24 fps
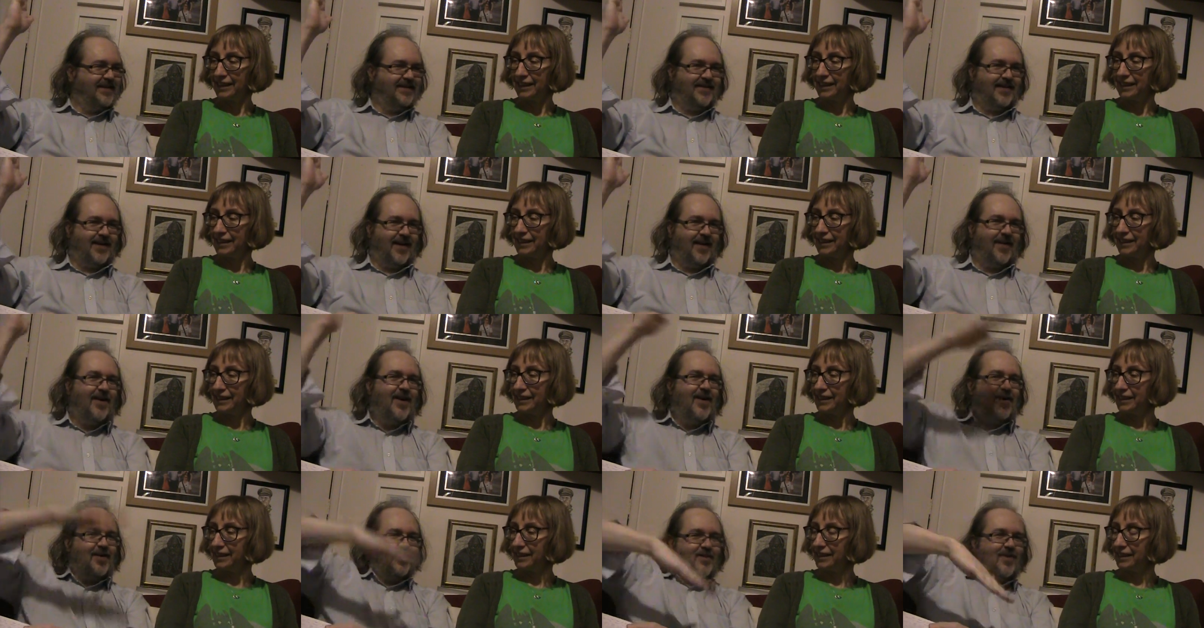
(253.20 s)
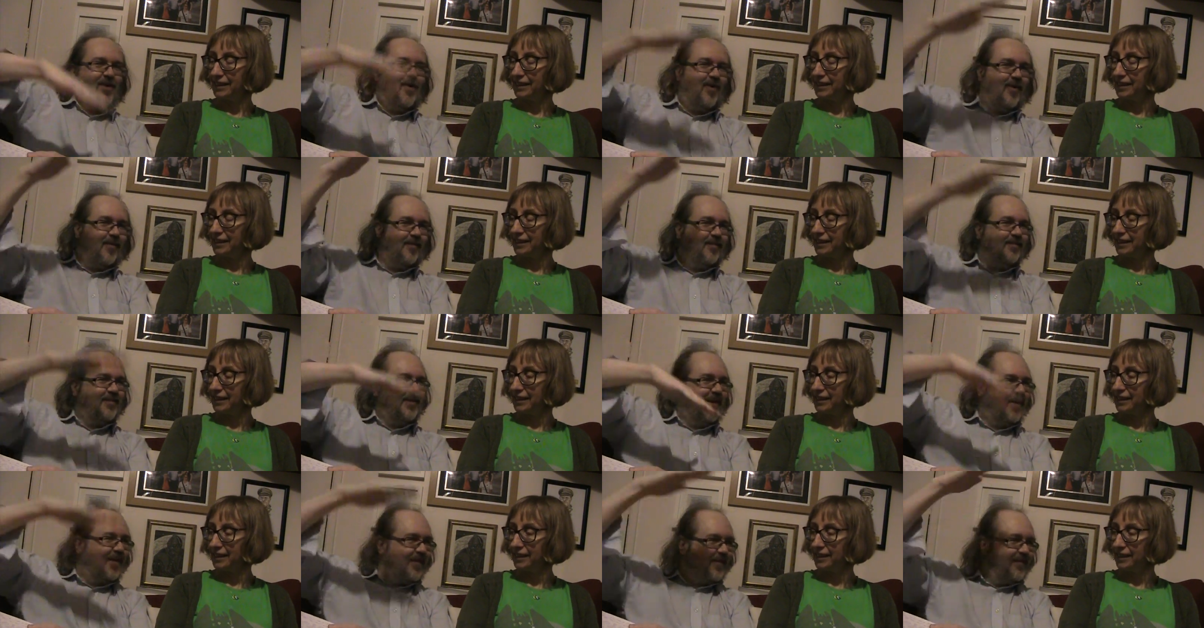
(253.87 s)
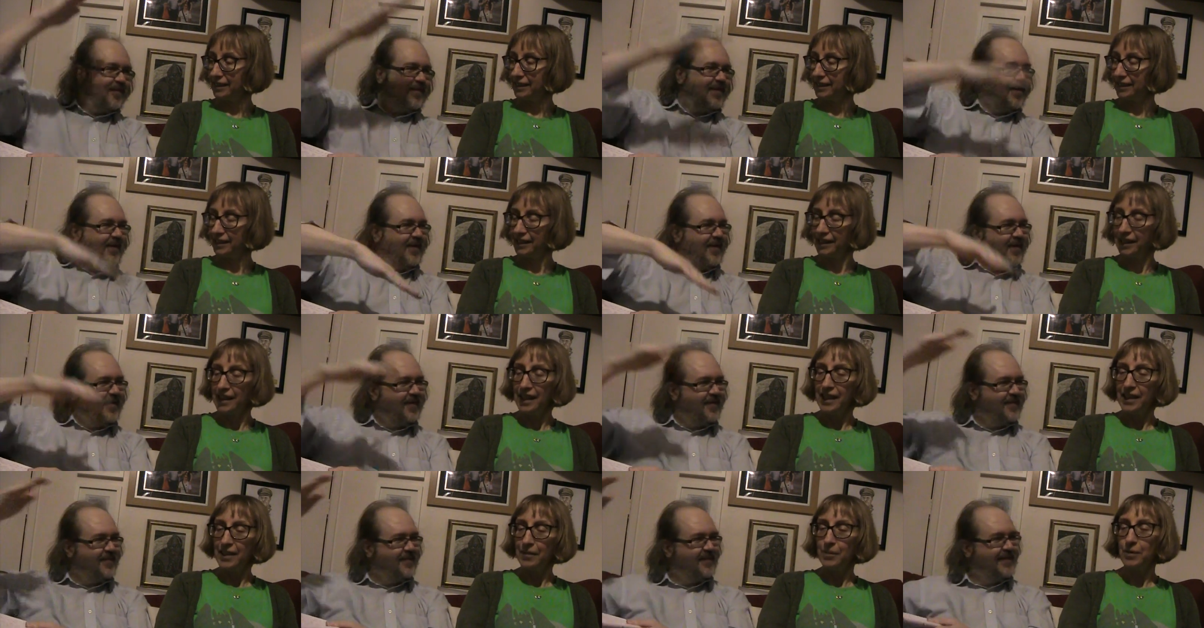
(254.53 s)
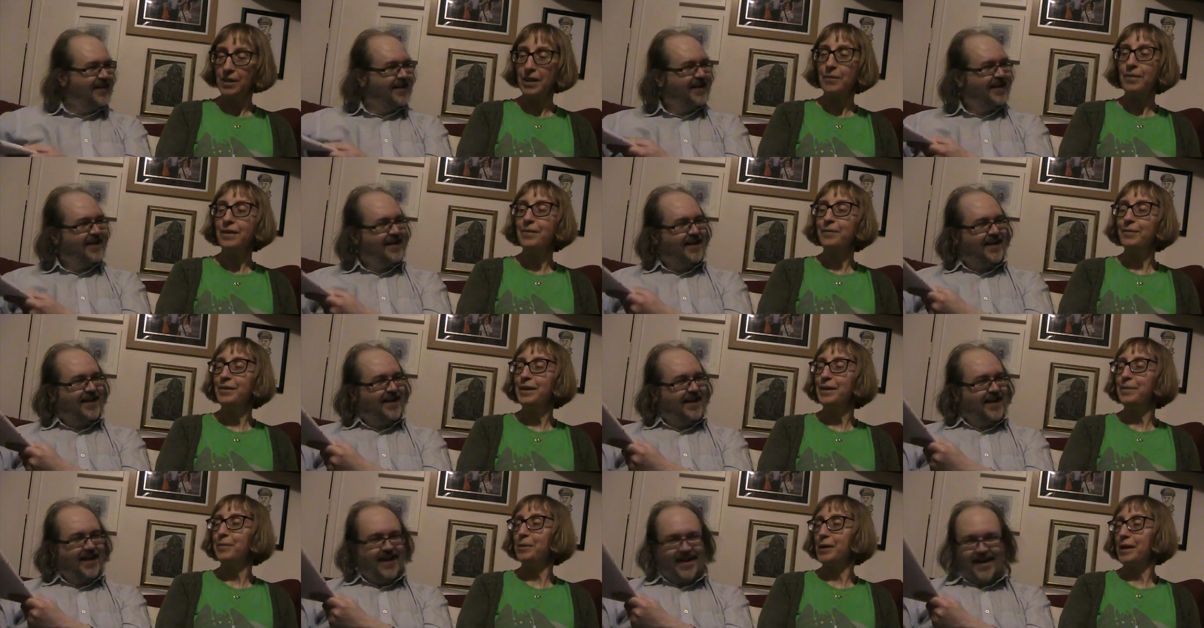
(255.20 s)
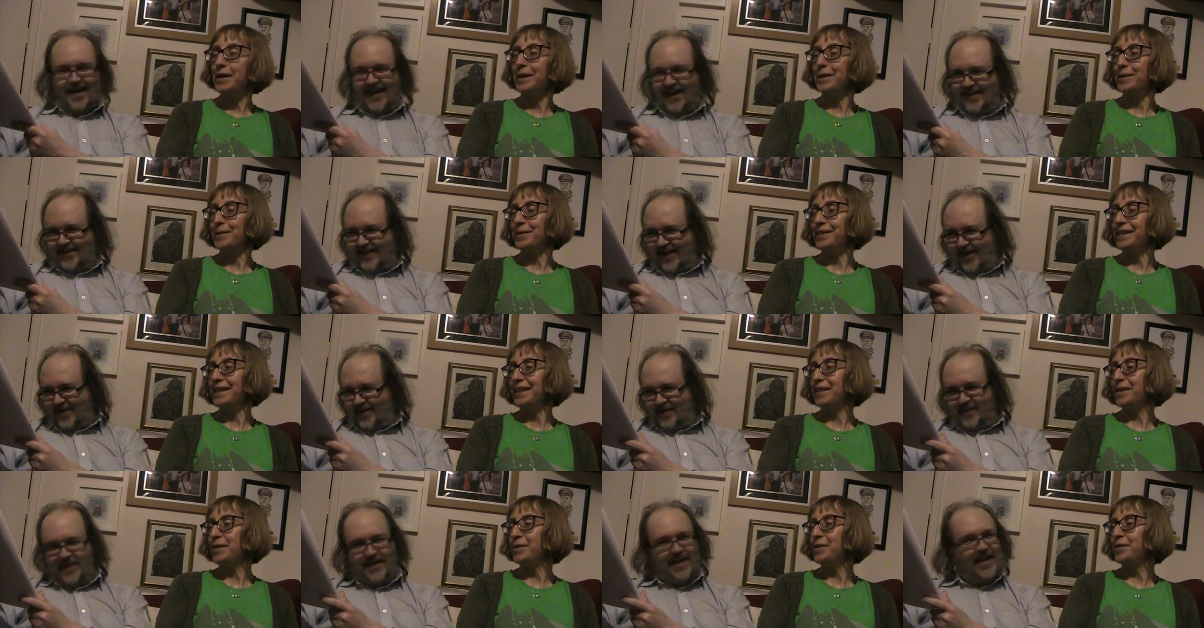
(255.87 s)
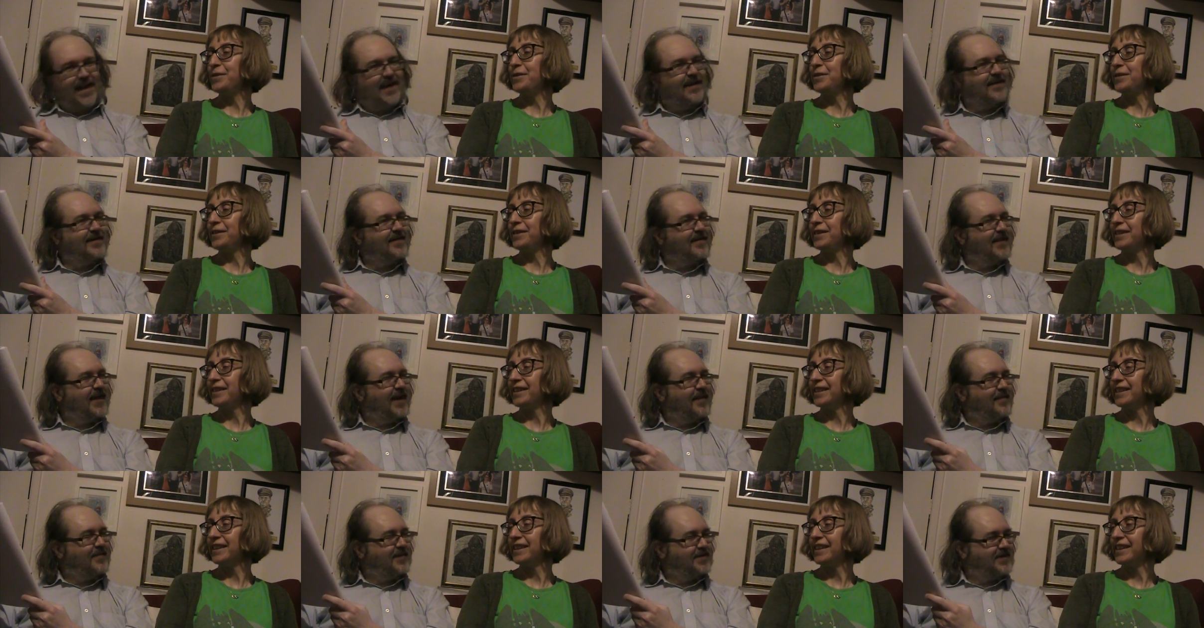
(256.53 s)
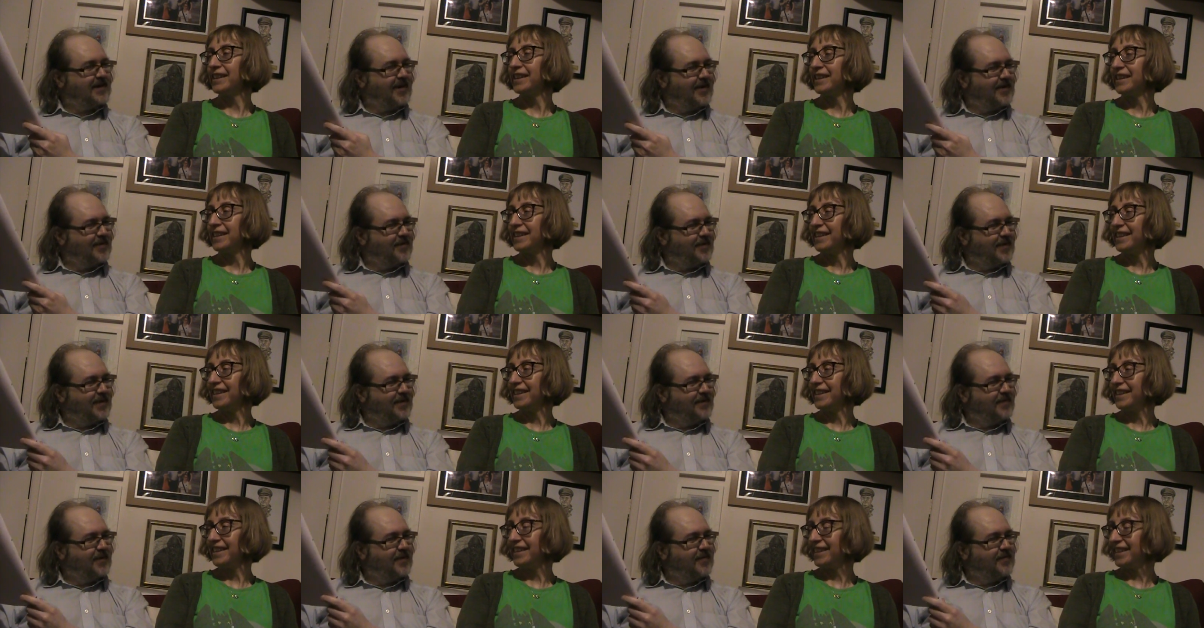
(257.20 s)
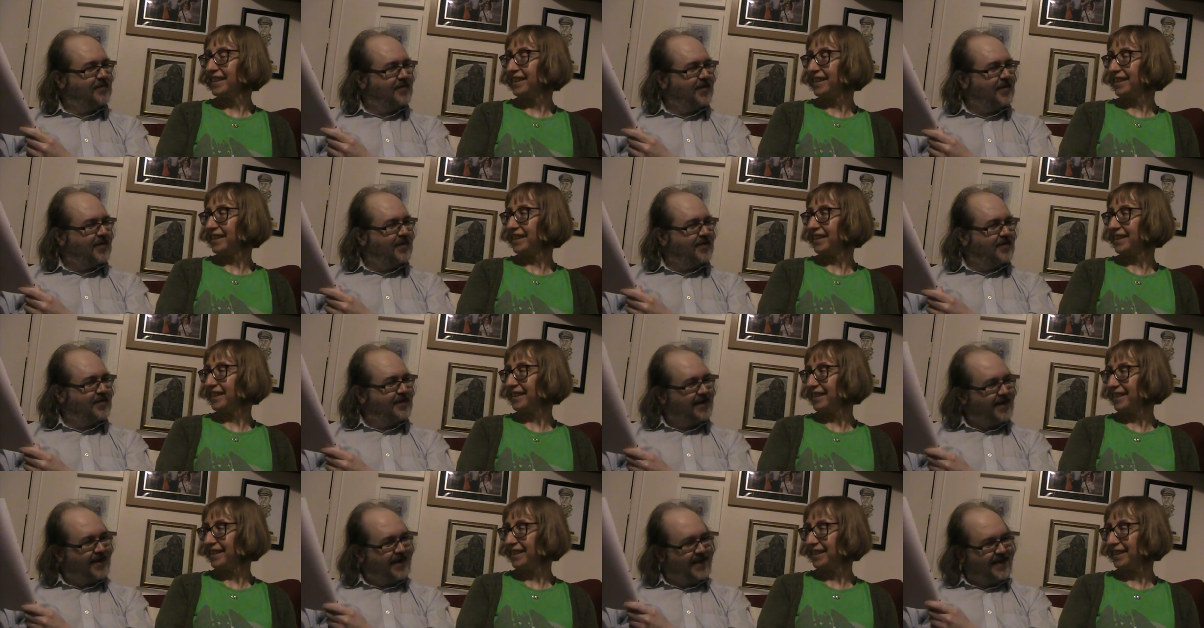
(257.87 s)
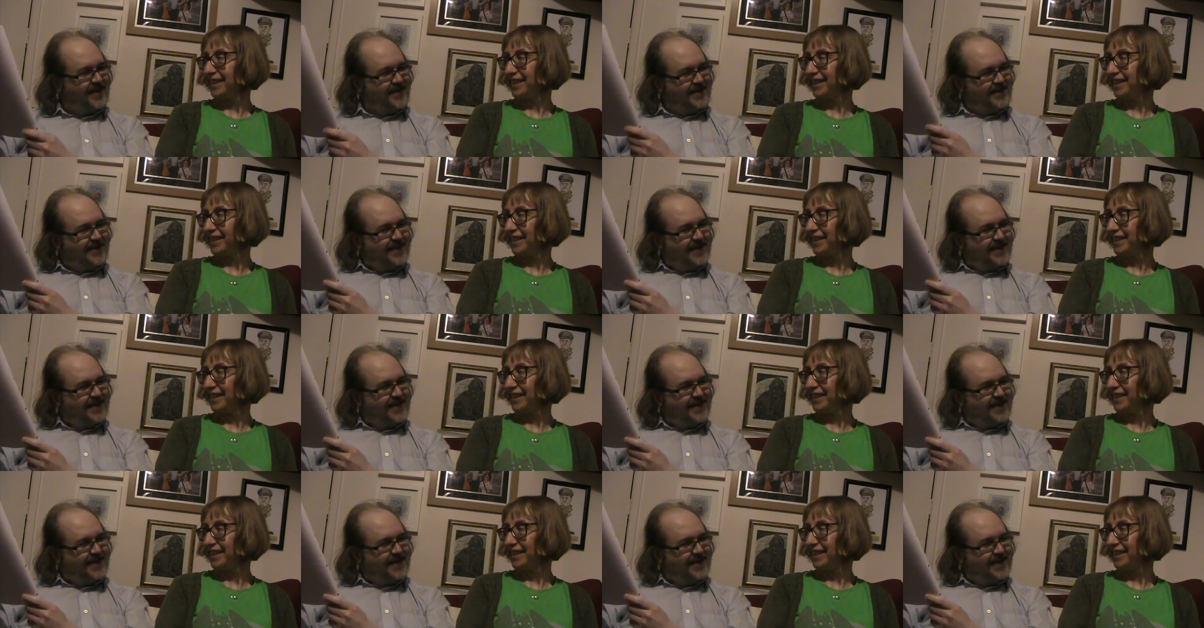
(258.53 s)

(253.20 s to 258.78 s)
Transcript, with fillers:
Speaker 1: should go nom nom nom.
Speaker 2: Well, that wouldn't really work.
Speaker 1: And that it? would be the end of the episode, and we'd move on. No.